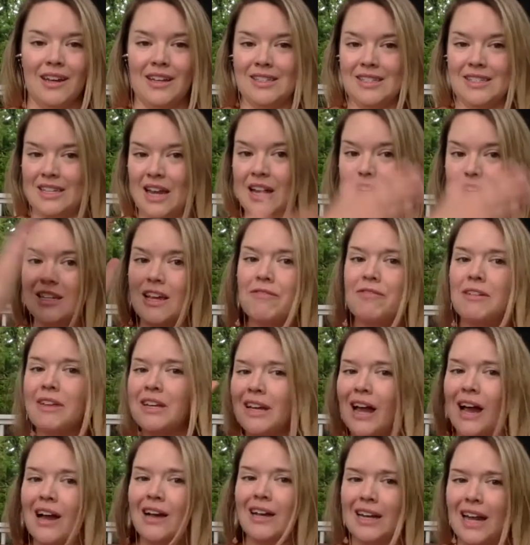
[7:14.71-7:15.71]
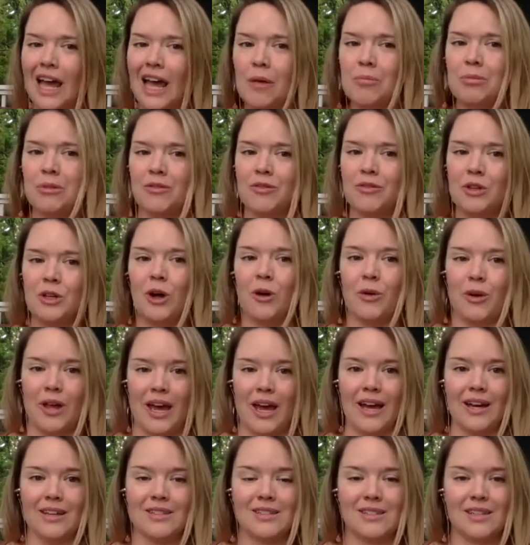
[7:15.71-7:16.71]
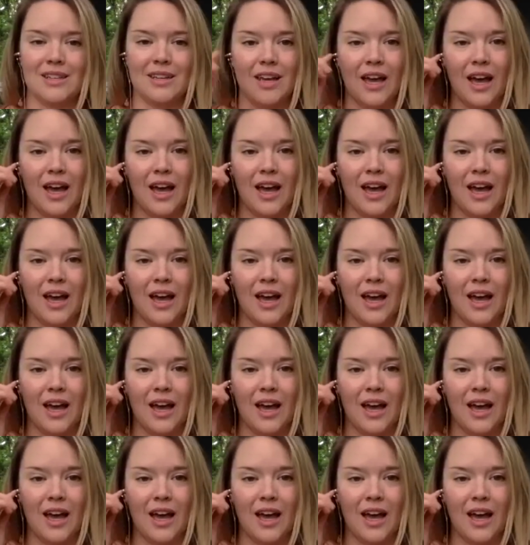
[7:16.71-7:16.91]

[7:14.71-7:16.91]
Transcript: it's definitely not gonna happen if you don't ask.